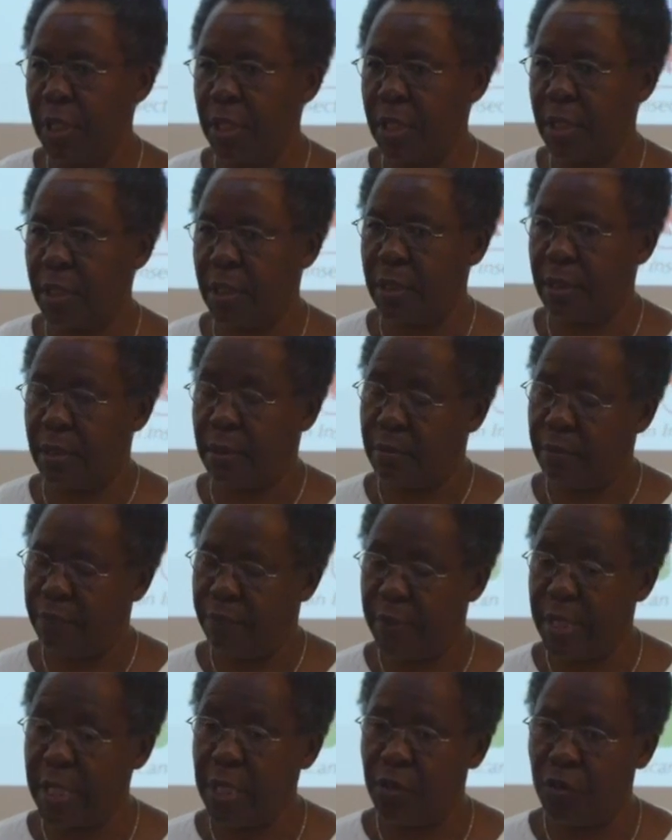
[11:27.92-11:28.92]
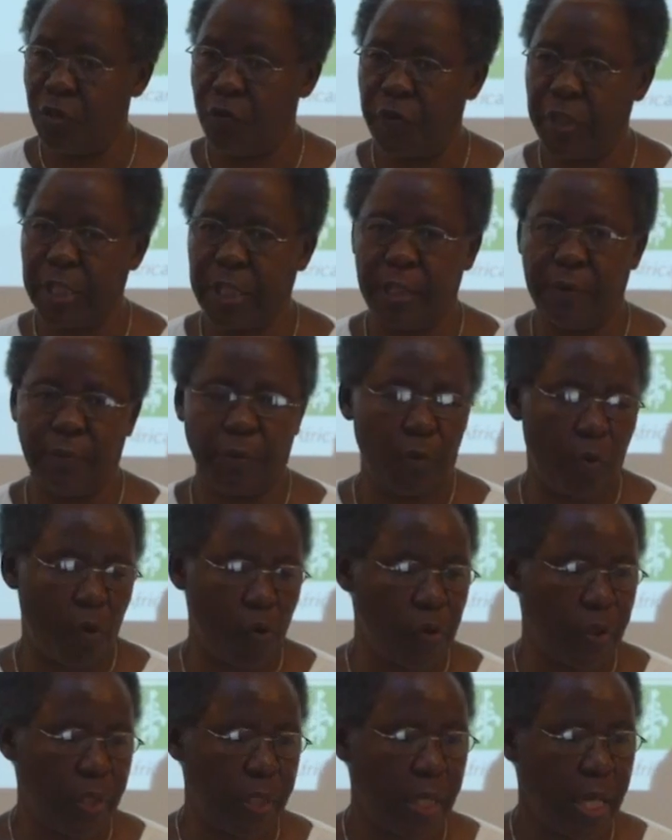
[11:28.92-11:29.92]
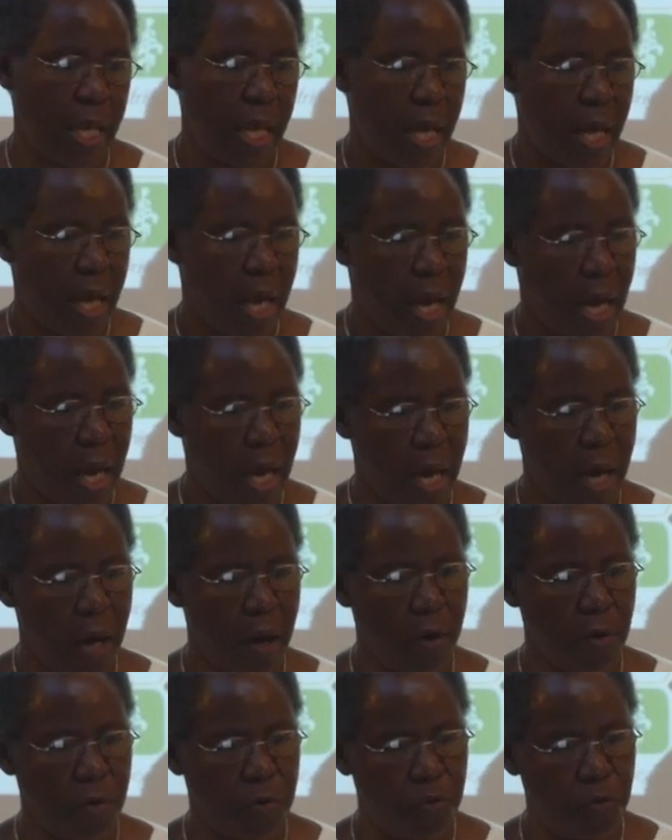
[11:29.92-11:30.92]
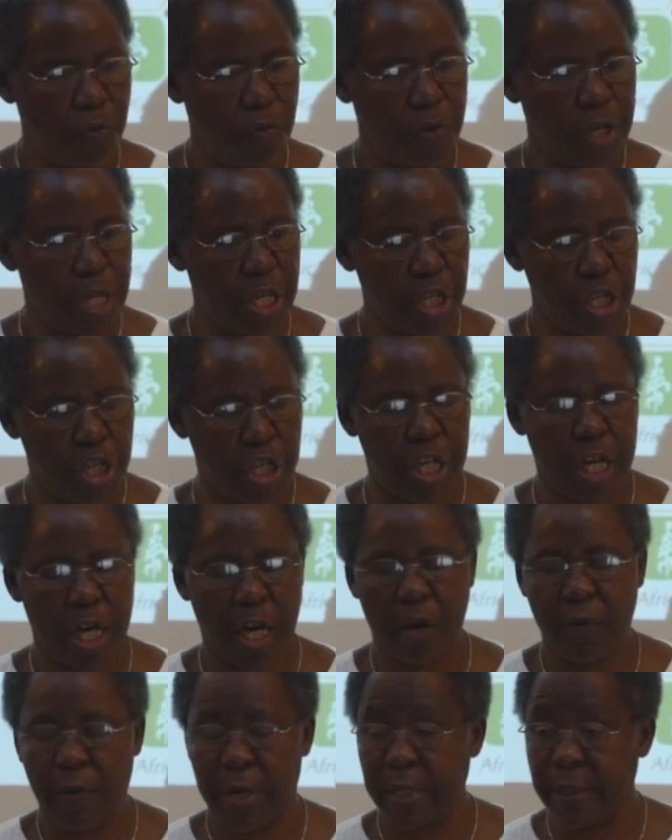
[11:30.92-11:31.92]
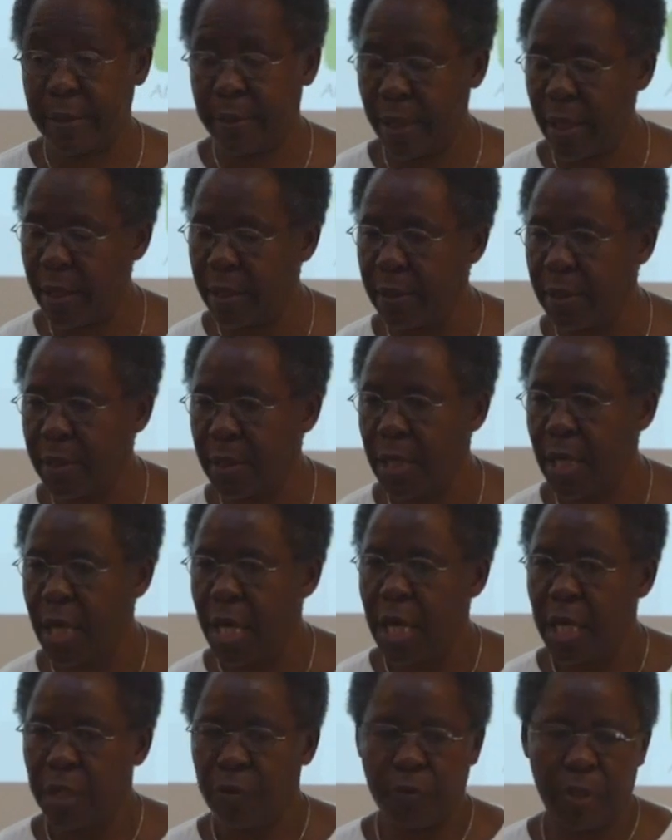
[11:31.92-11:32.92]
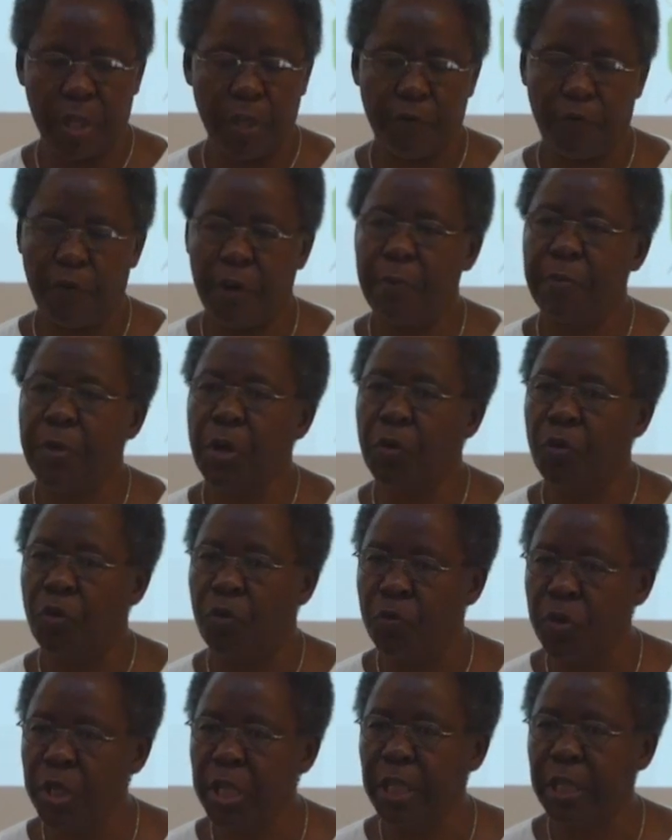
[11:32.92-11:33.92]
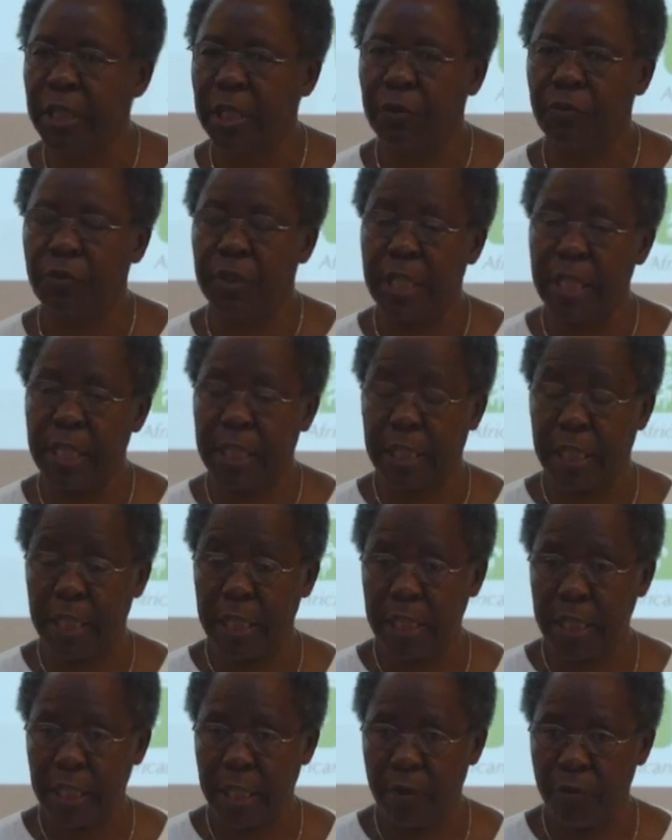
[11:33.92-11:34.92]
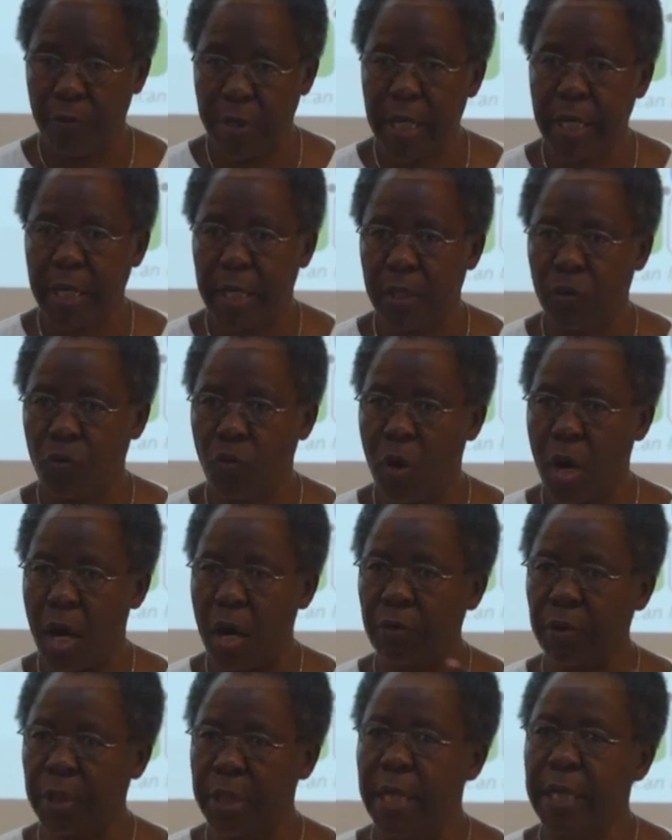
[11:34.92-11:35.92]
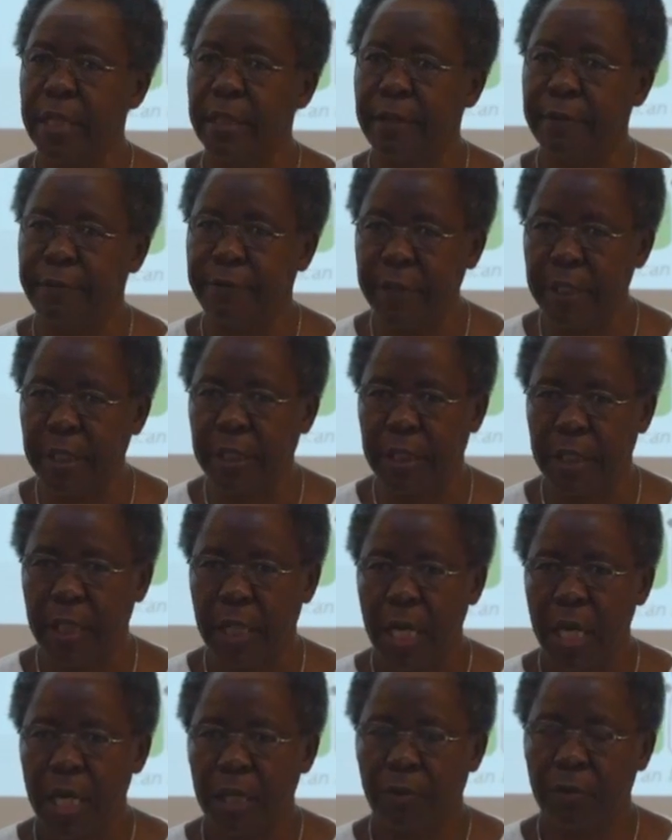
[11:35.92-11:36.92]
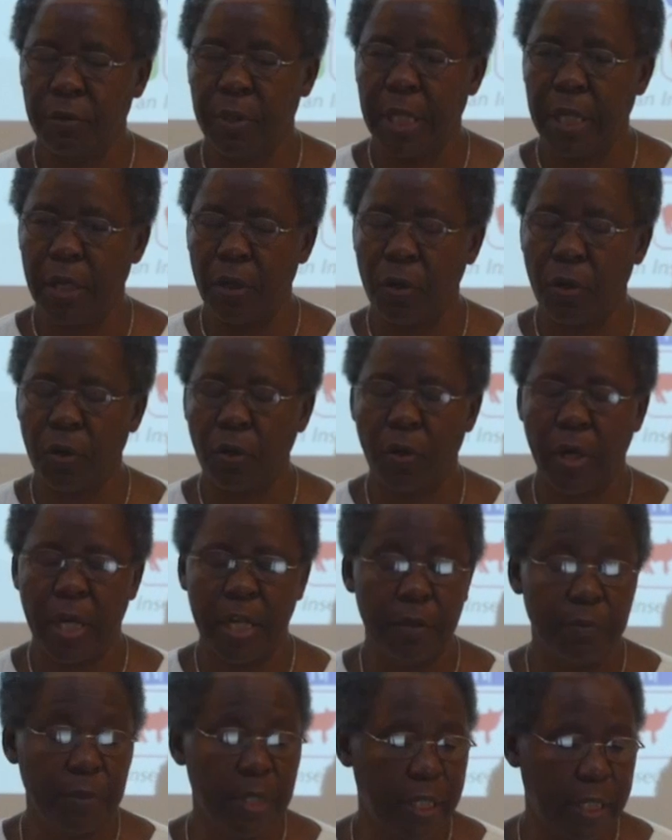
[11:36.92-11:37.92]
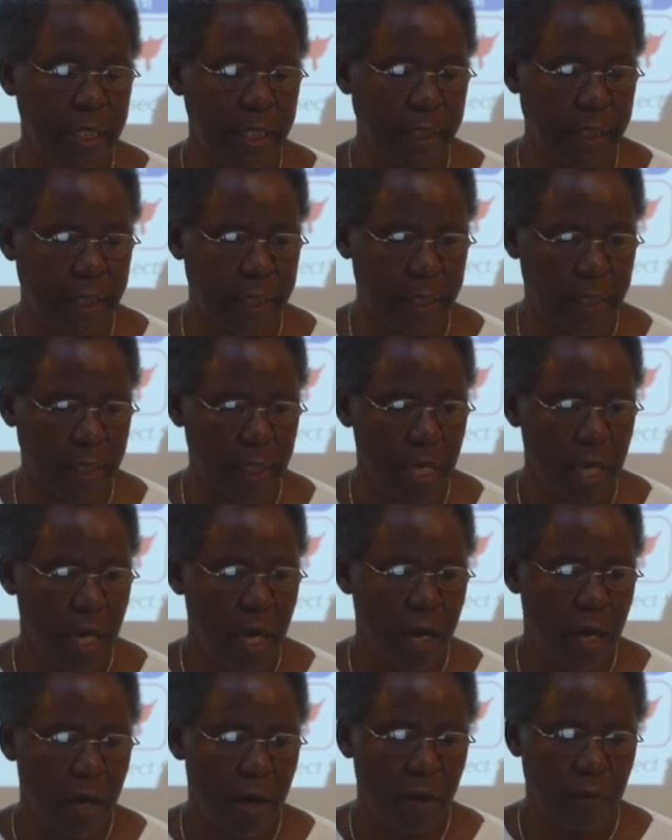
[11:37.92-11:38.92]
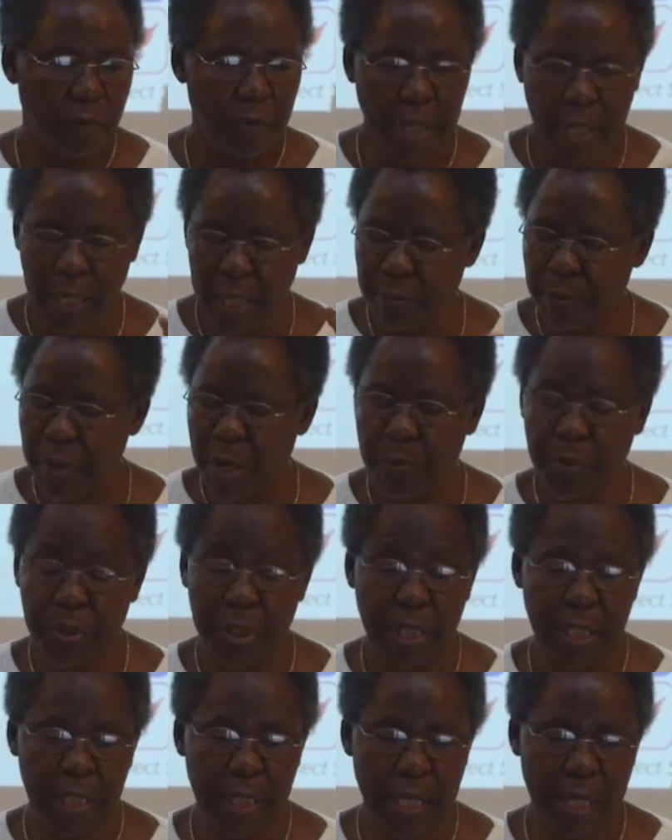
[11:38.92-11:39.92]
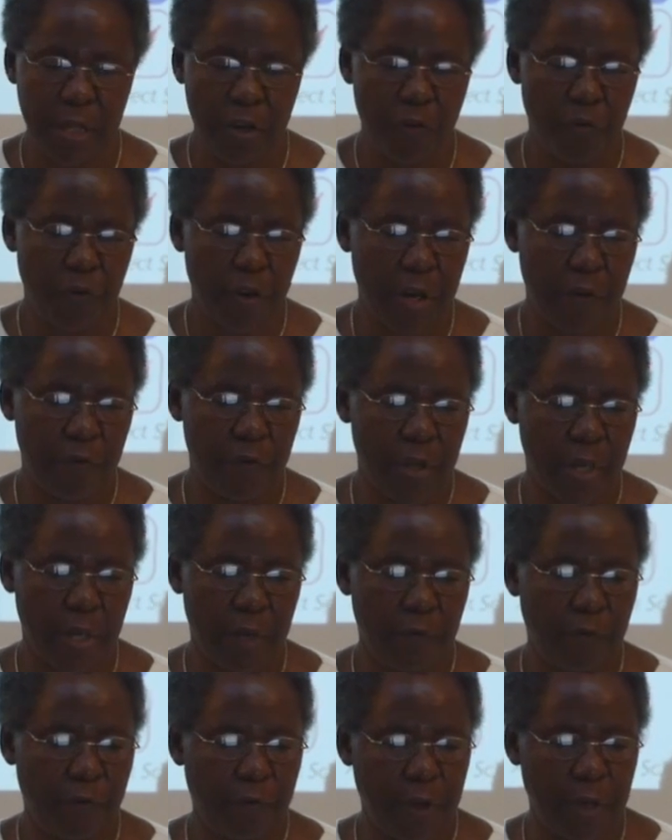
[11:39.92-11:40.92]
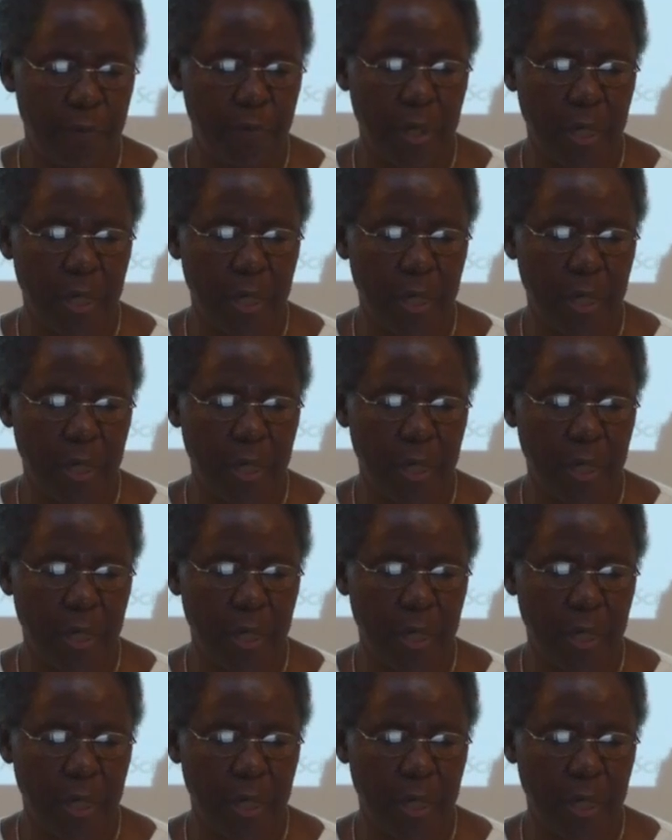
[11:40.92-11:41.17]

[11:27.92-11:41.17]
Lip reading: which is very innovative, was how do we share our results to the farming community, to the extension workers who are out there in the field, to the local administrators. We came up with this idea of having